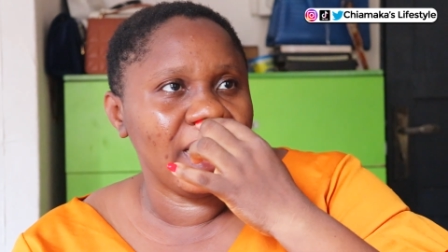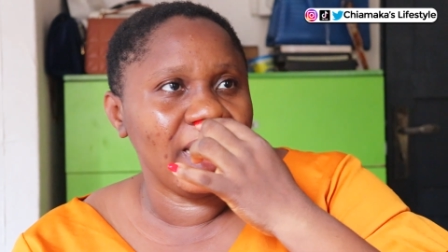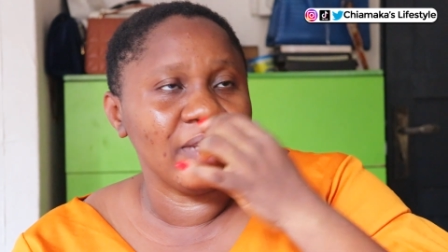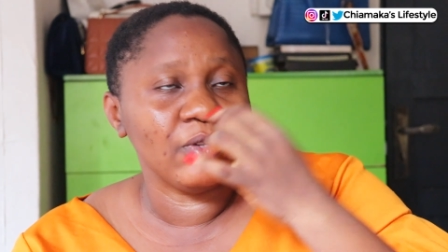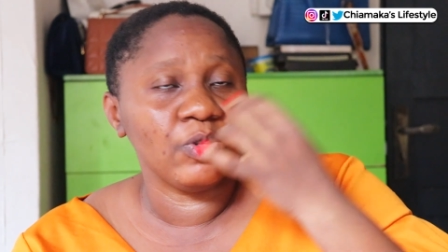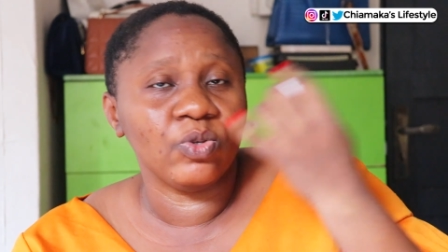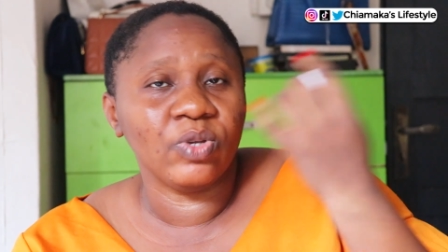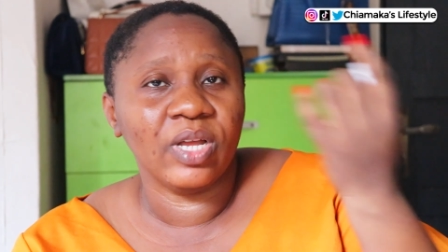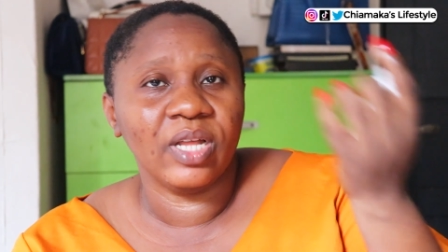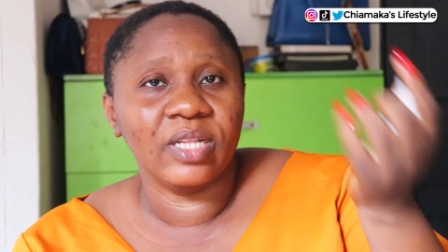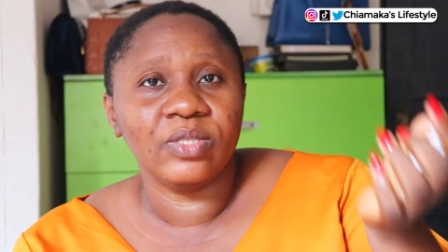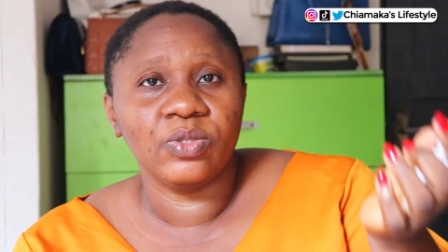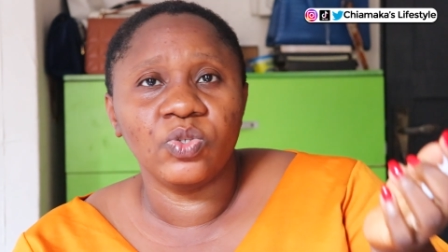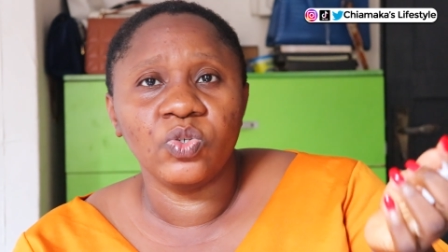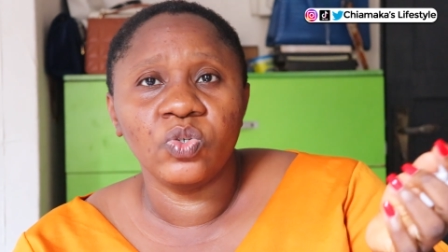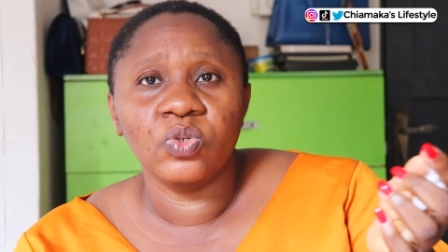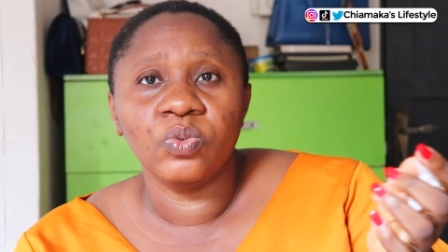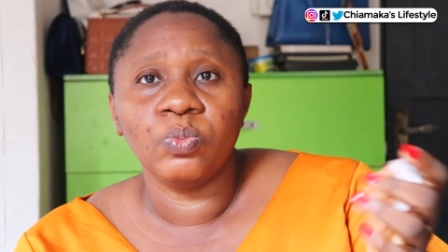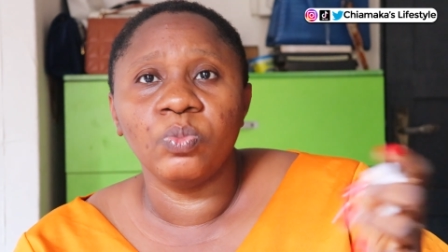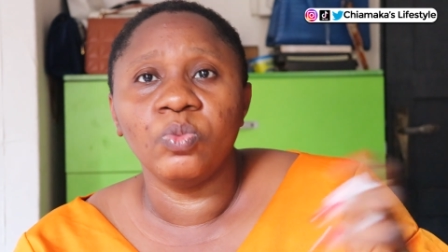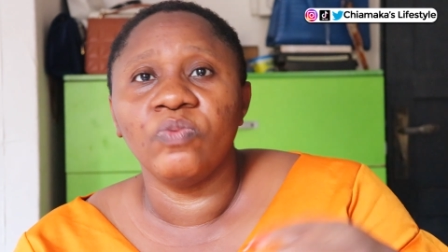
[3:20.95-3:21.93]
like you can
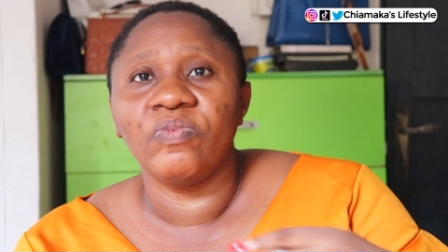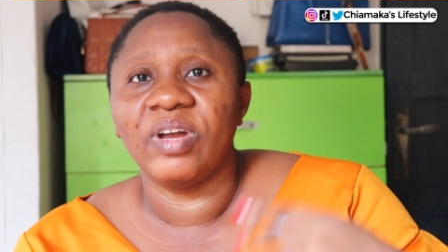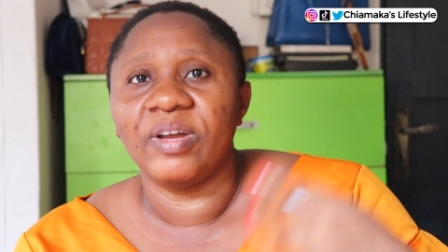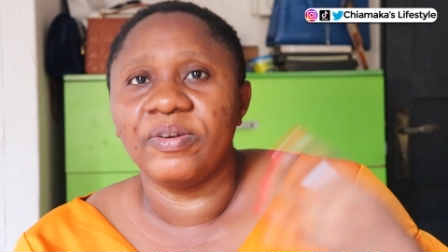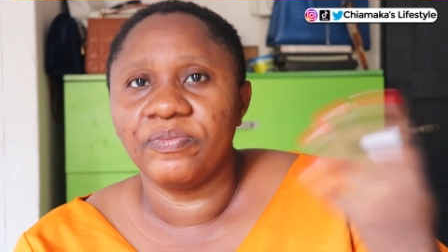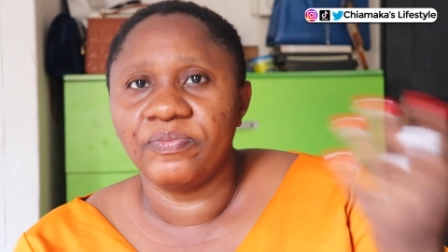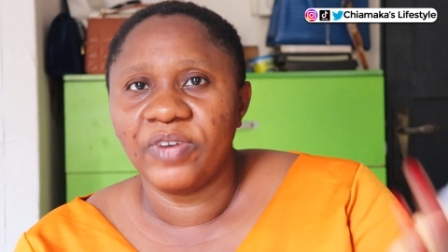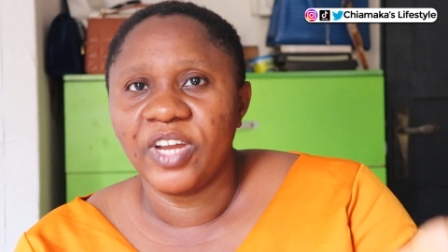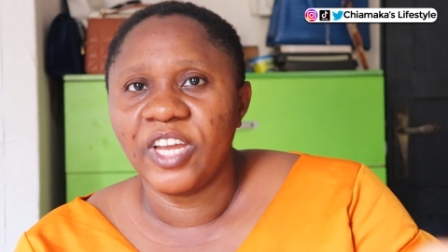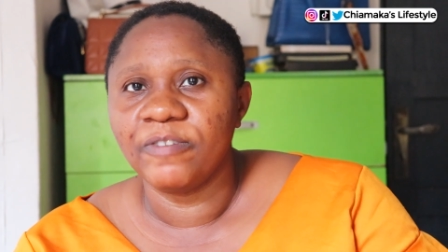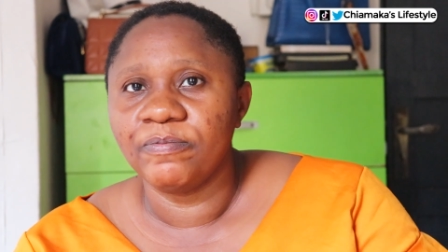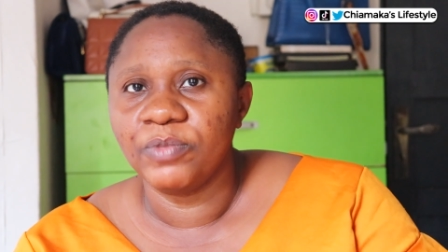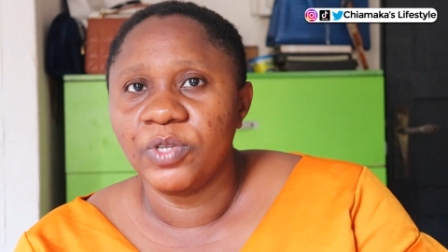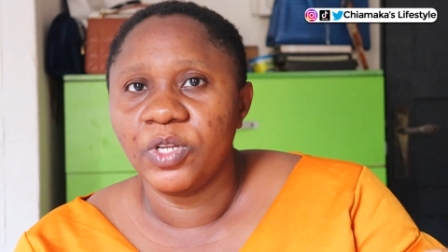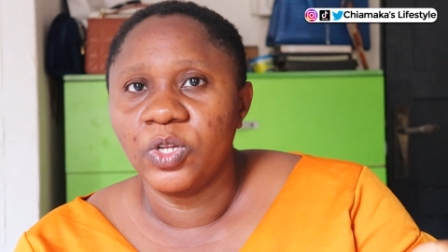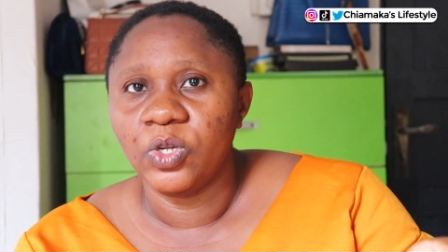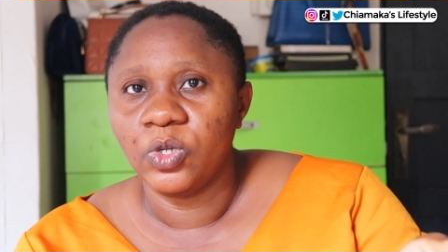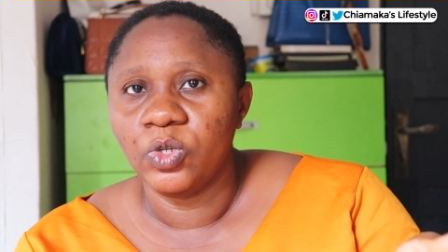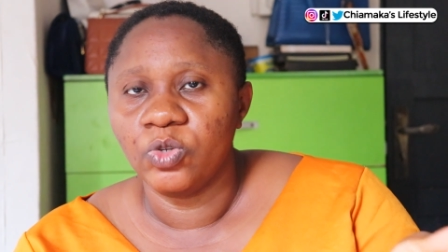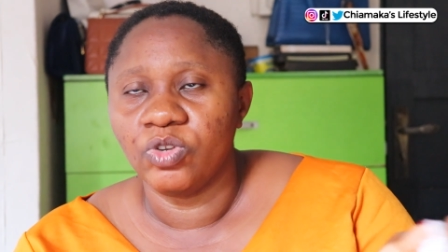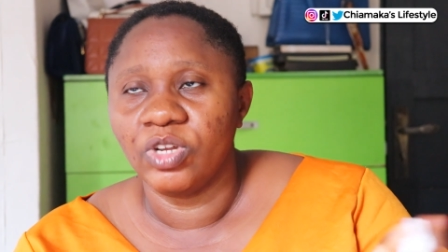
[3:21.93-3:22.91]
do over 5
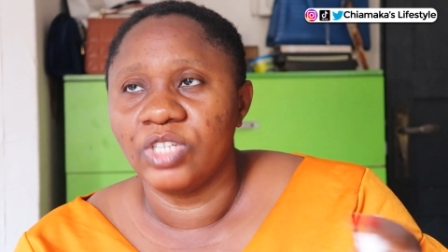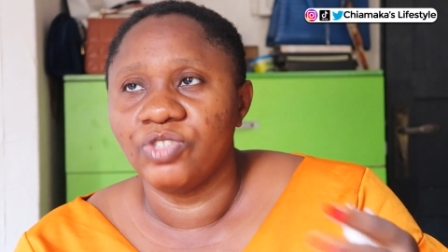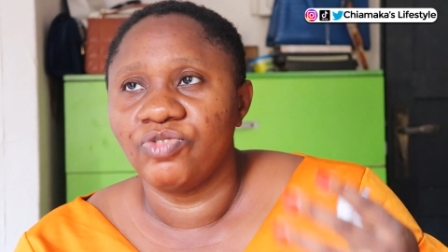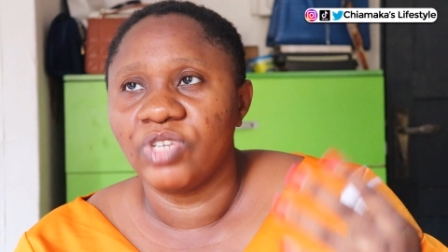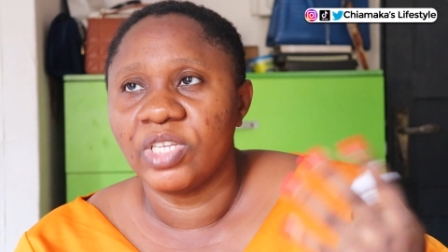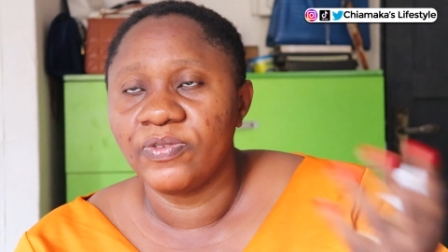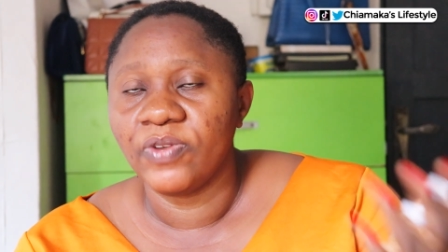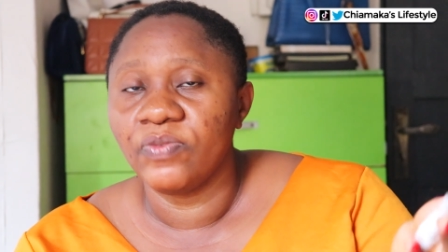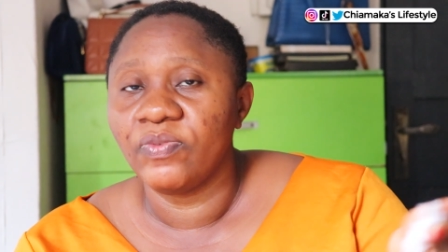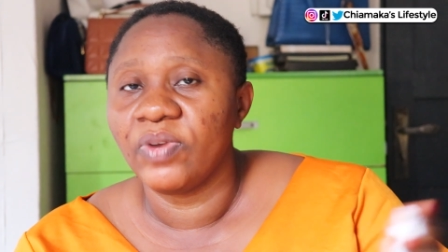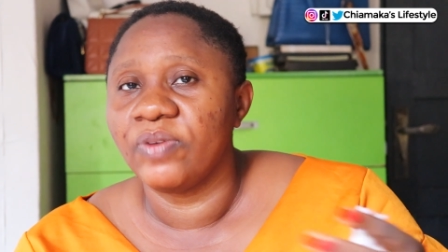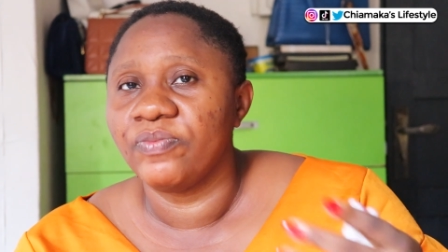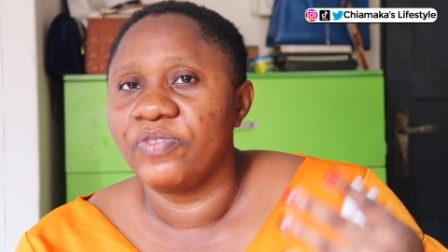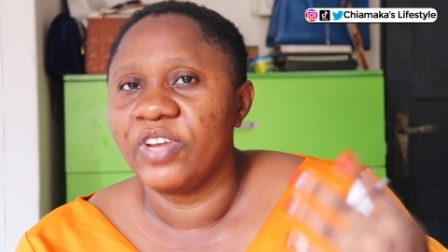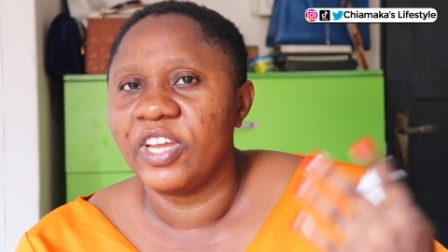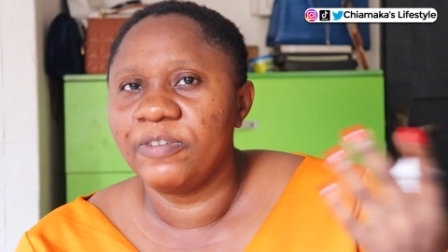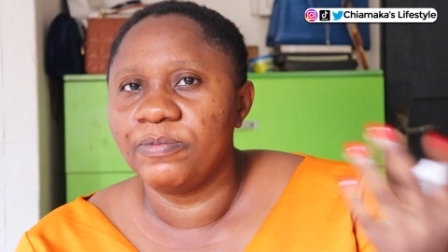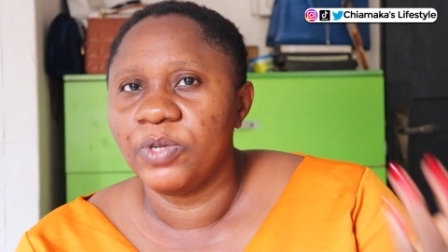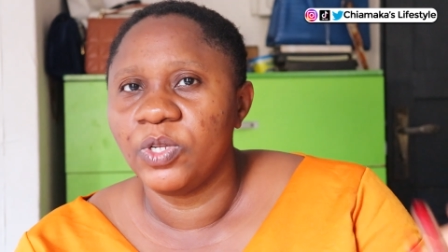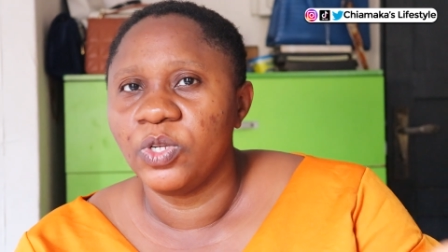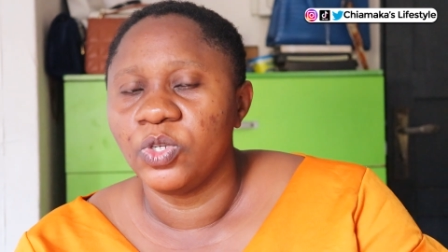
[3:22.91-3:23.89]
million, you can transfer over
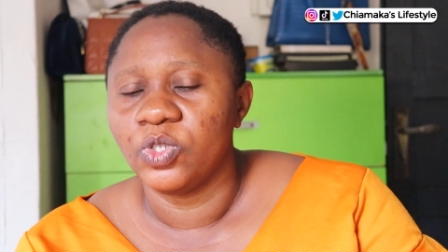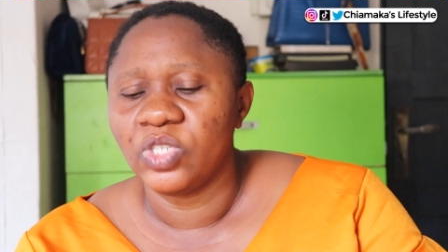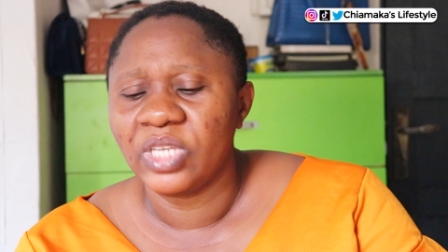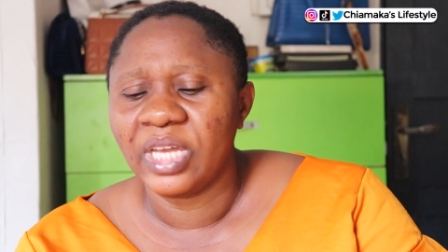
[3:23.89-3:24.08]
5 million.